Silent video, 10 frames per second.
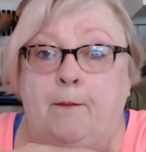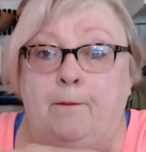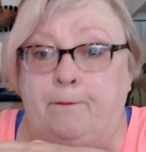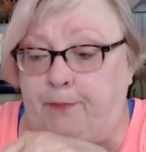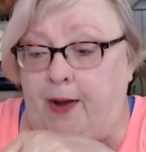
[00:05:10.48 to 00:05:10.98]

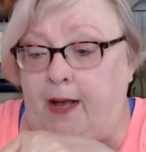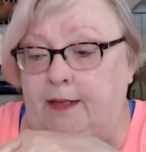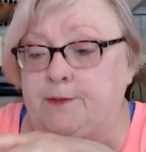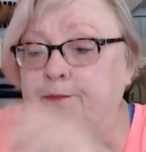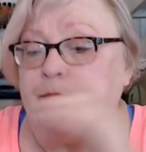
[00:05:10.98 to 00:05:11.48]

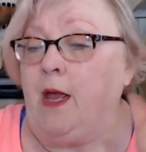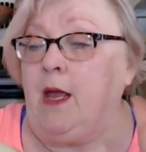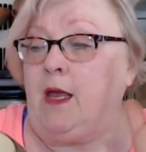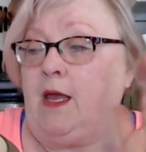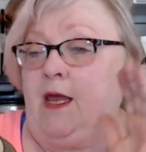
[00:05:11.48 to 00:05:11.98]
But
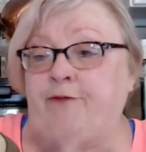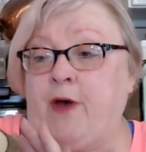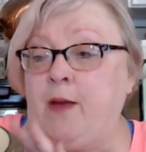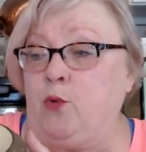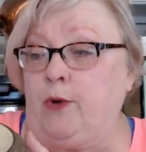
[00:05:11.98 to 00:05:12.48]
if
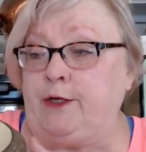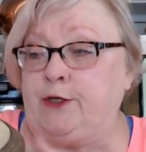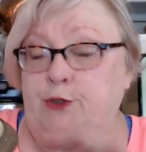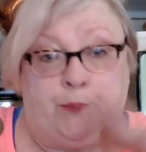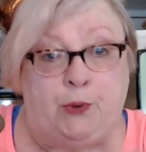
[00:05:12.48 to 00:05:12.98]
I'm going
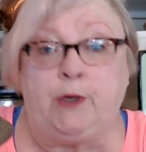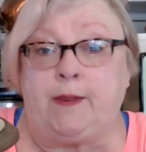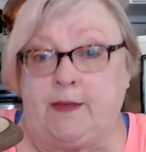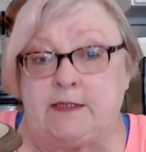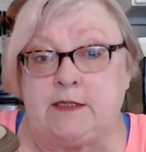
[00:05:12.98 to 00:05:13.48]
to put
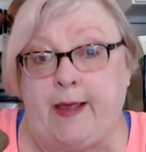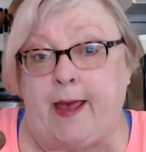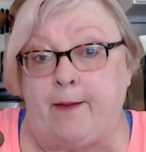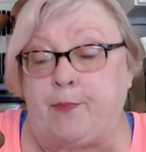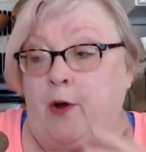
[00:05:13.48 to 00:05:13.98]
this
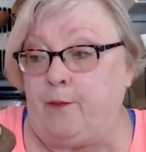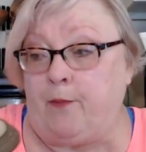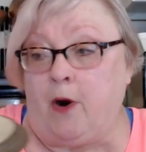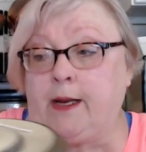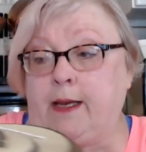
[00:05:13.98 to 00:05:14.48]
lamp on
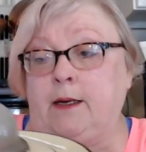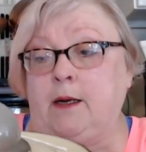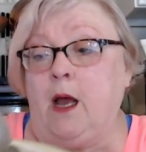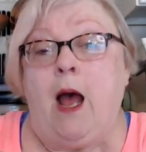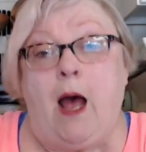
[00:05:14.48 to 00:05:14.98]
market,
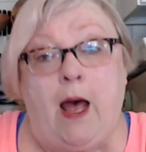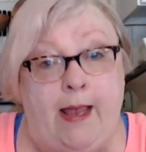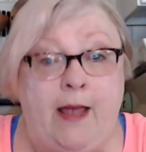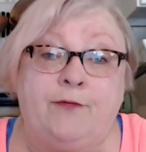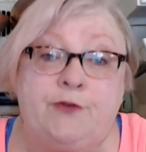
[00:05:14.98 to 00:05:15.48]
I
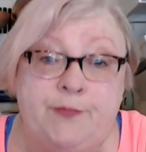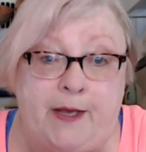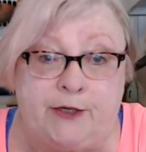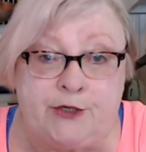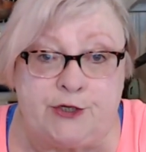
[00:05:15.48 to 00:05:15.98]
have to
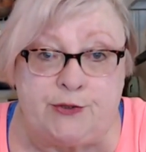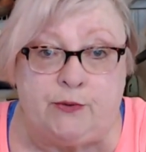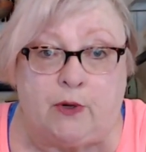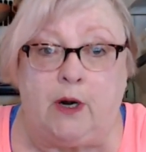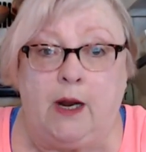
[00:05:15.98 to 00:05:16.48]
make
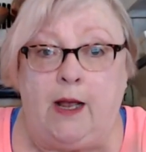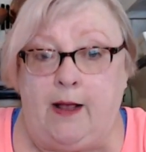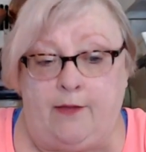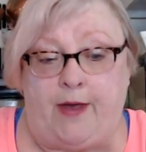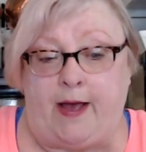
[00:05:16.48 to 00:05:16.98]
sure
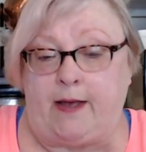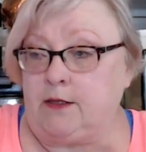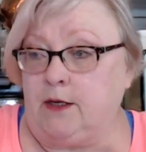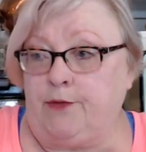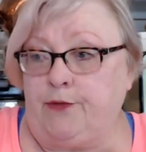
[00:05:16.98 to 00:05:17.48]
that
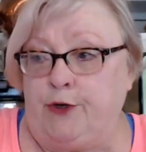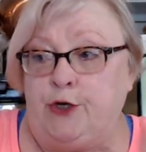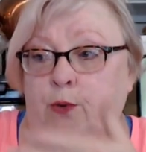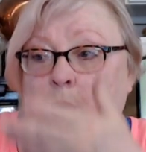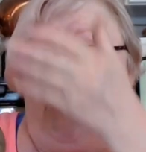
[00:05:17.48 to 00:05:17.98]
the
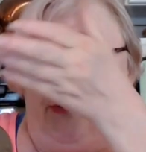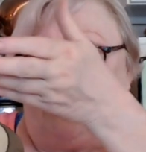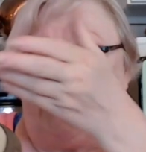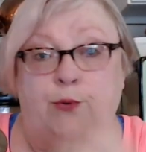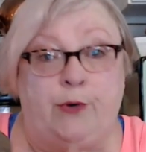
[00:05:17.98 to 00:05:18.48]
new owner
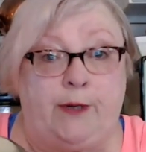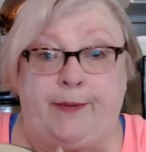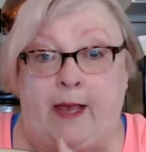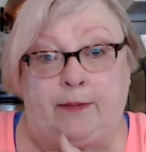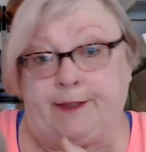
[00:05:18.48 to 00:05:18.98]
is going to
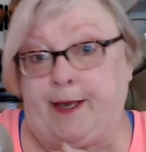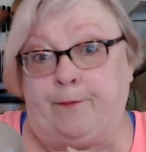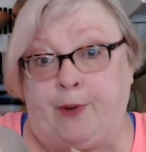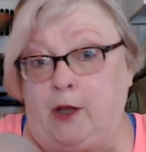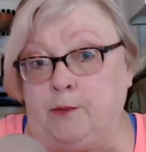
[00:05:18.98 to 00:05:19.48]
be able to get
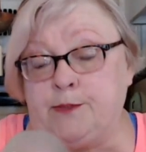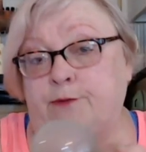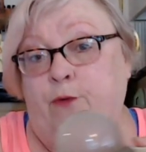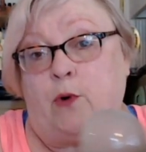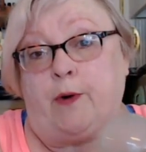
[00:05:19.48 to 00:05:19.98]
bulbs
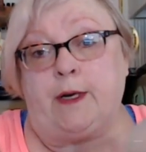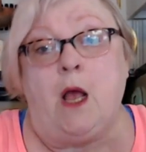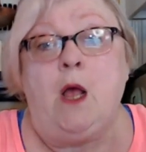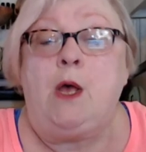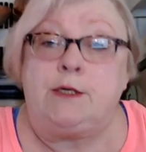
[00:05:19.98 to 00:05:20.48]
for it.
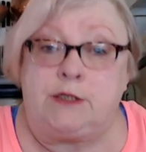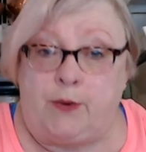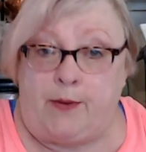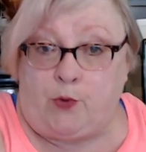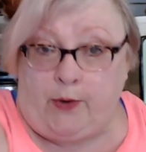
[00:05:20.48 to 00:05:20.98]
So
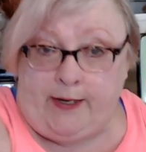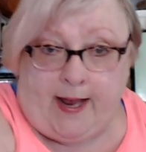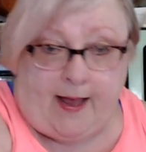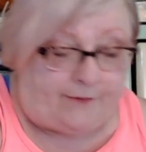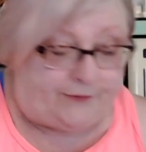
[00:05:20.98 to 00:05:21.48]
I'm going to have to